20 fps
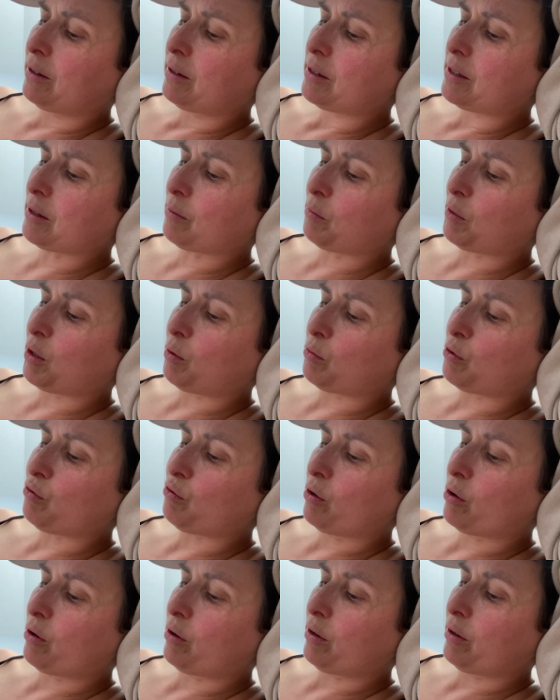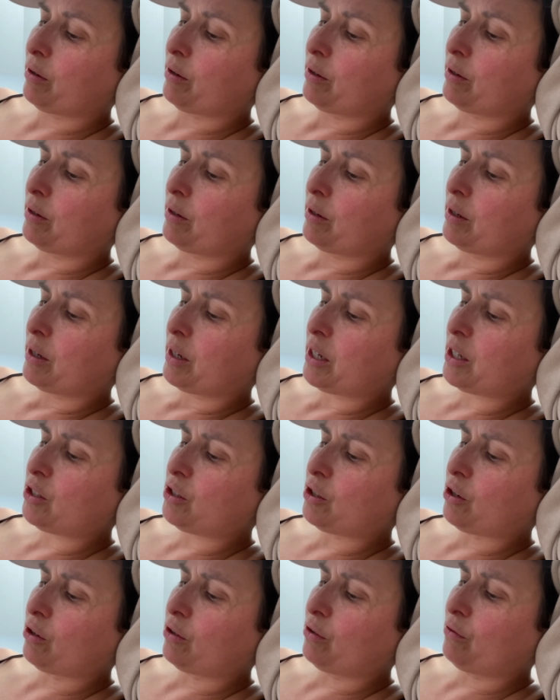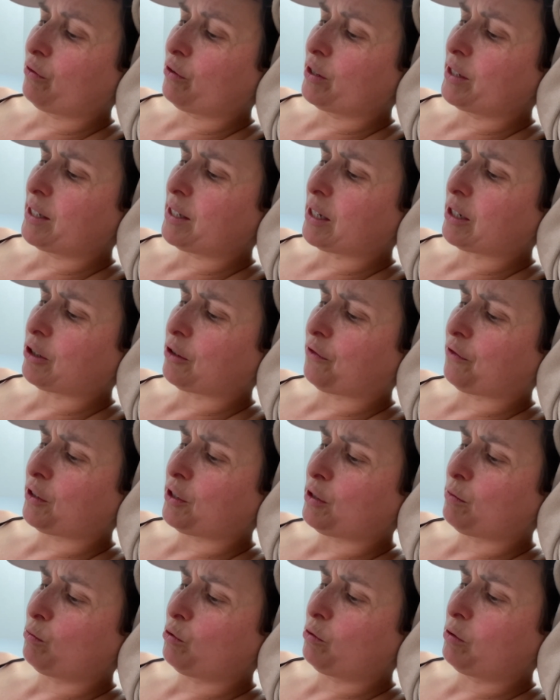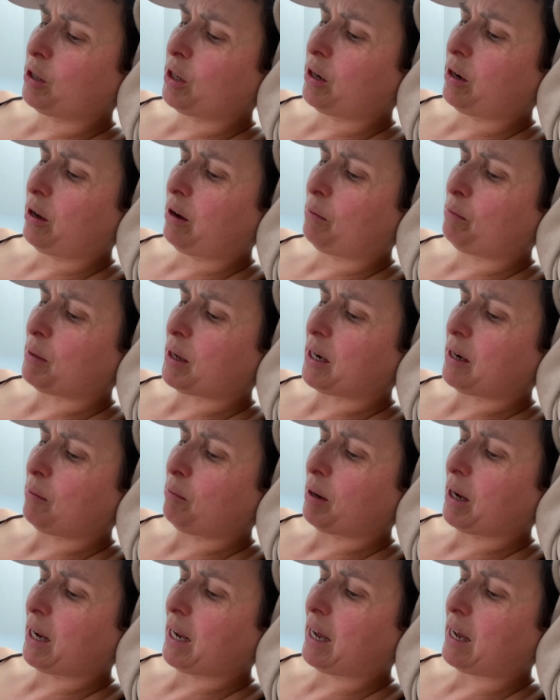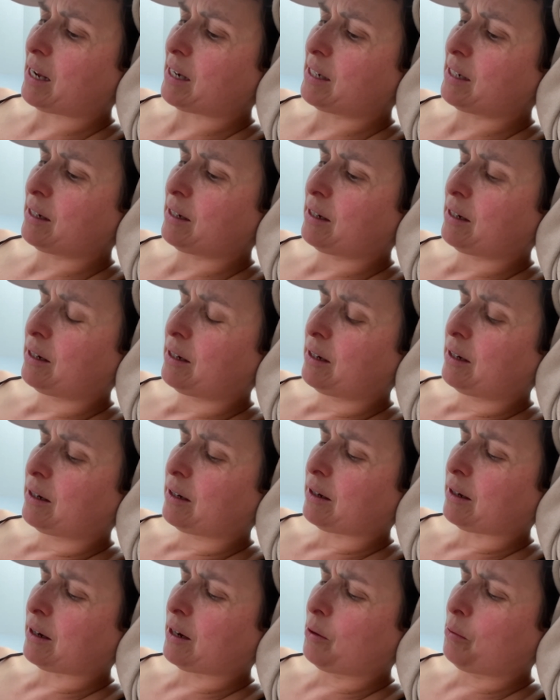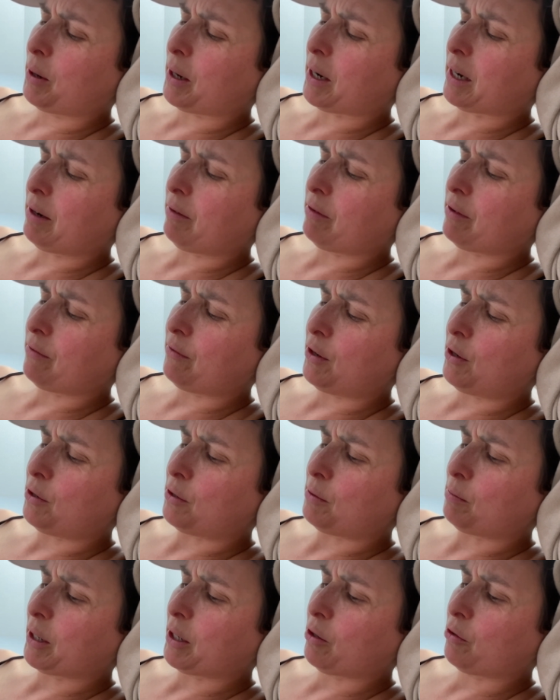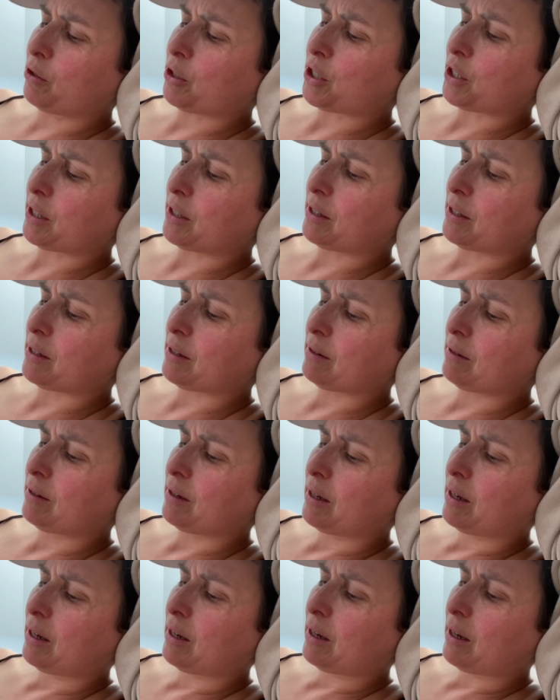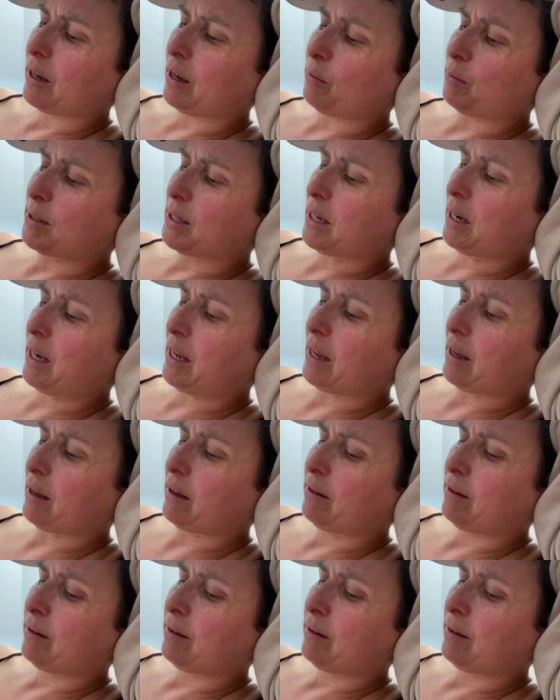Something was wrong. His tone of voice set off a small alarm bell in my head. I quickly reviewed my conscience. It was clear.